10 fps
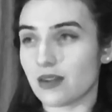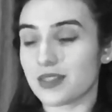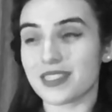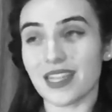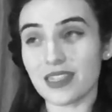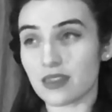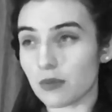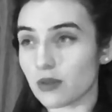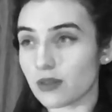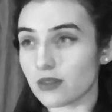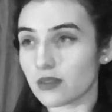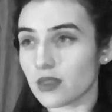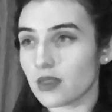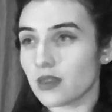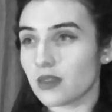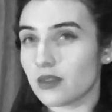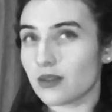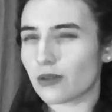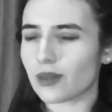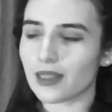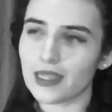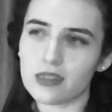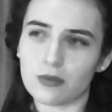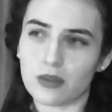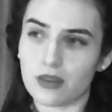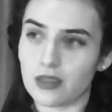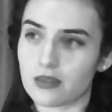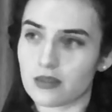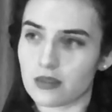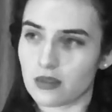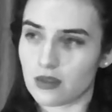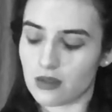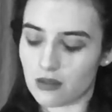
understandable, and relatable things.